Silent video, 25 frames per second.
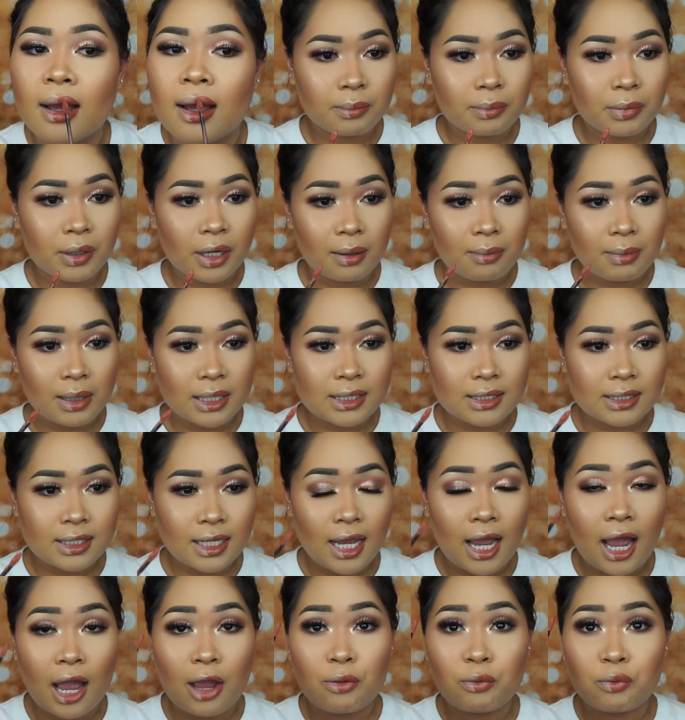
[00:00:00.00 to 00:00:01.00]
But I must say
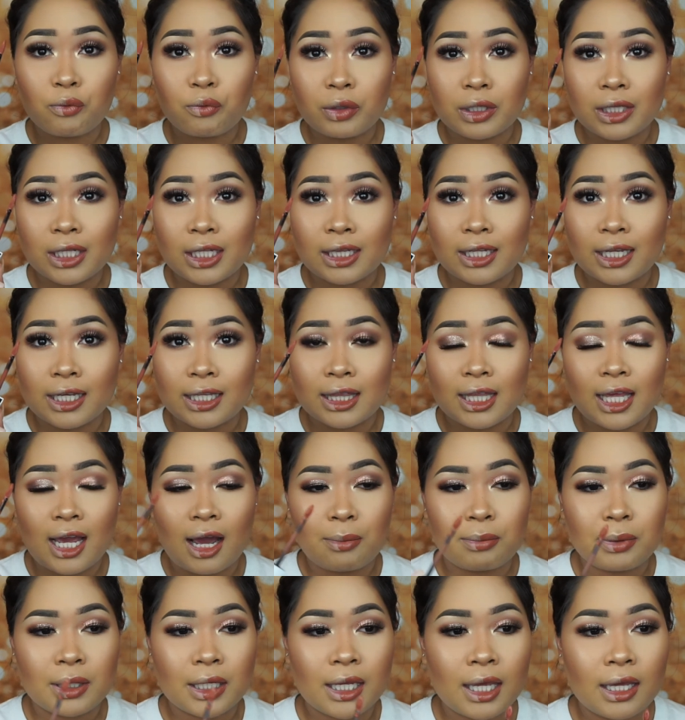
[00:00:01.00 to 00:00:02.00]
I really like the
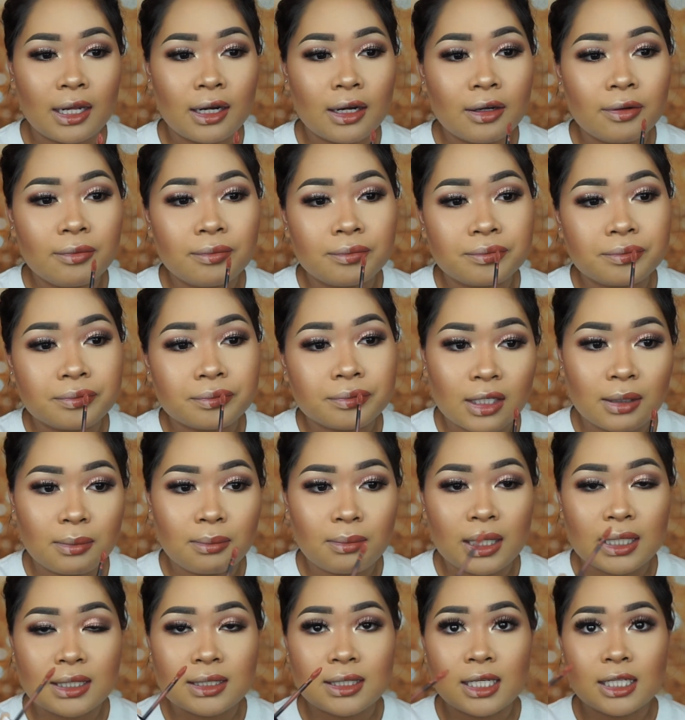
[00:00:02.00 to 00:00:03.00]
applicator. It
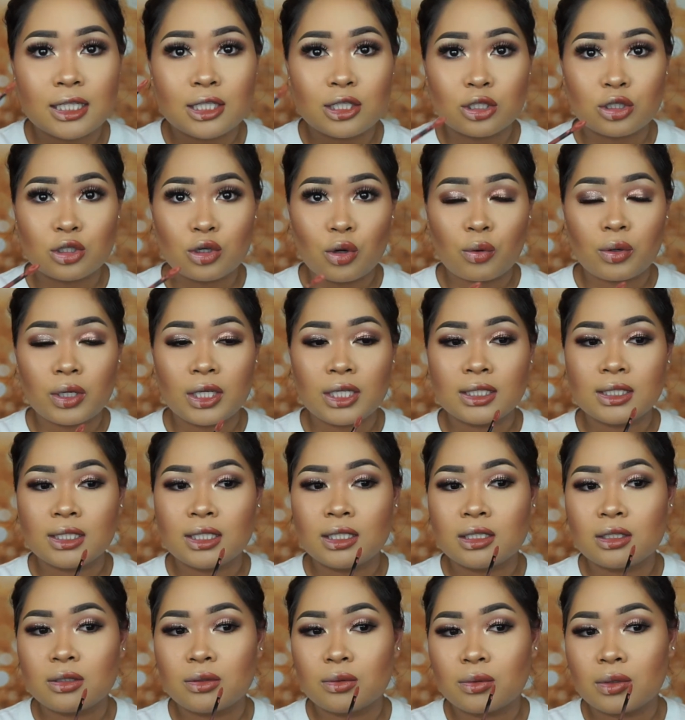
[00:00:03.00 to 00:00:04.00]
makes it so easy
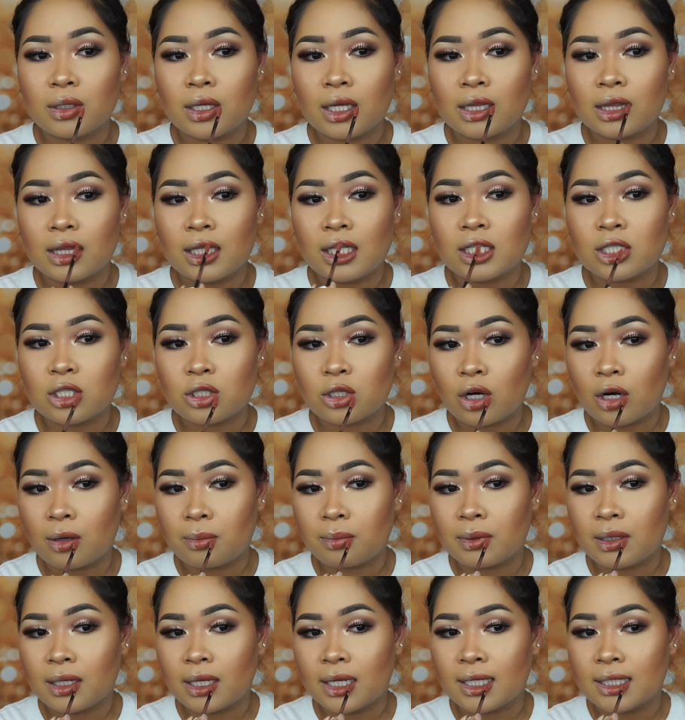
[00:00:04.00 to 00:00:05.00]
to get these sharp
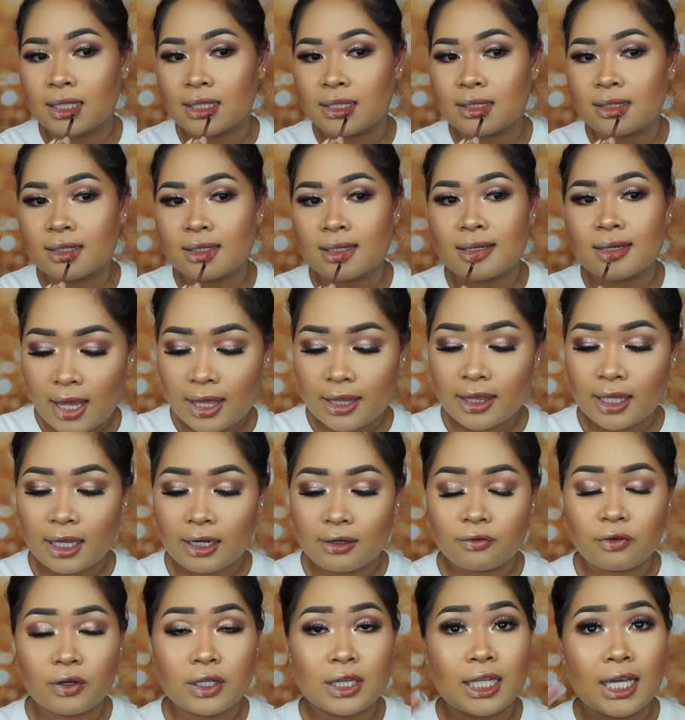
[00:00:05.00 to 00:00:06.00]
lines.
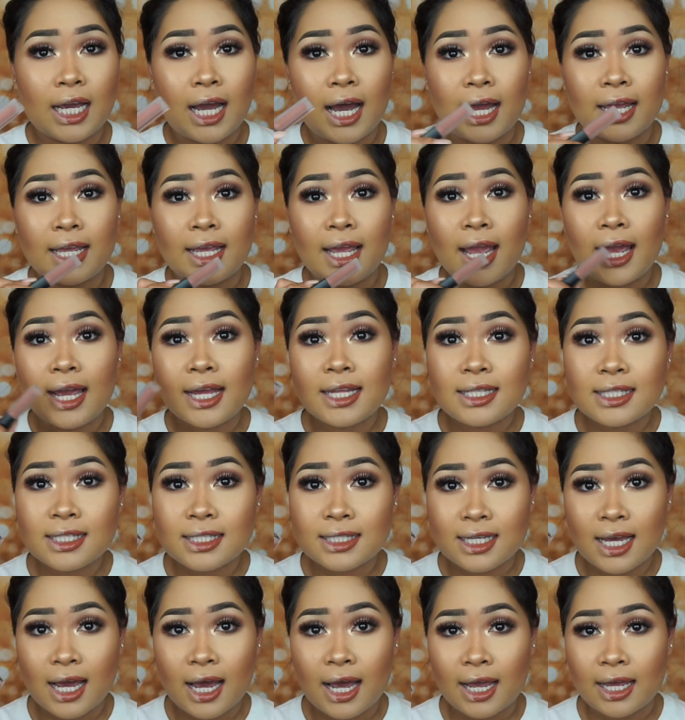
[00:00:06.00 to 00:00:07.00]
Then for the high-end
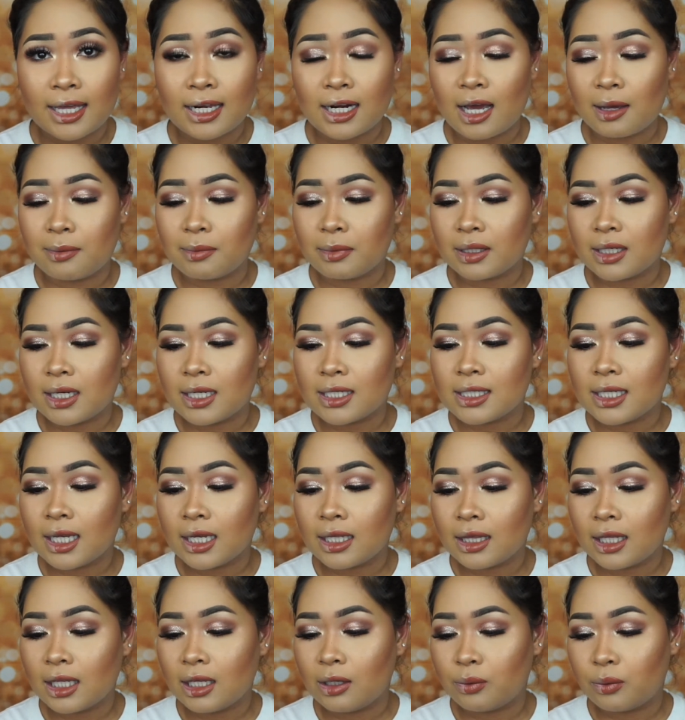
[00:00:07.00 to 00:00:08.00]
side, I'm gonna
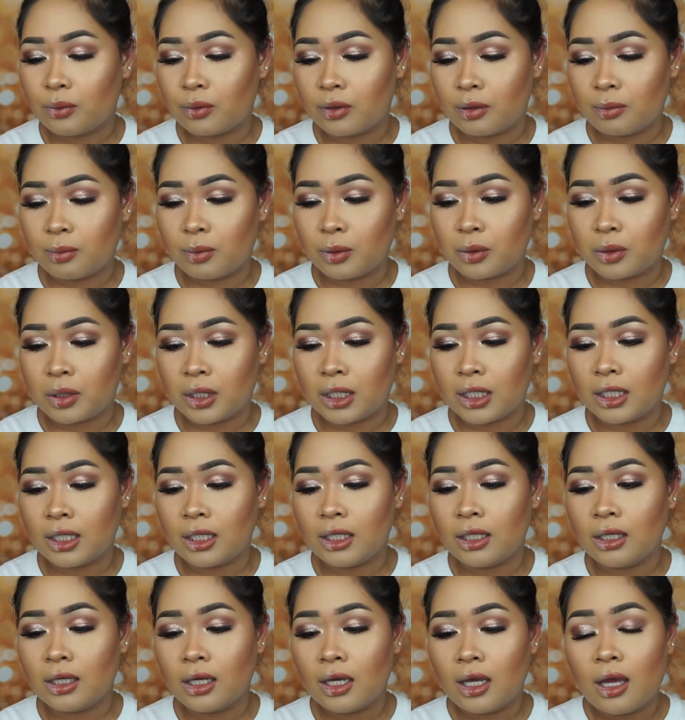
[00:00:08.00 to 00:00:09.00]
take the Huda
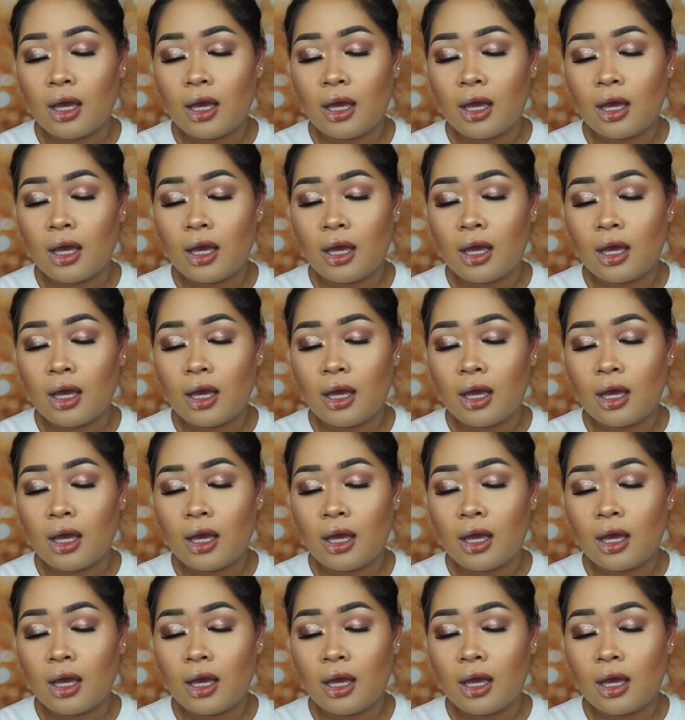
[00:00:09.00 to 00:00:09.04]
Beauty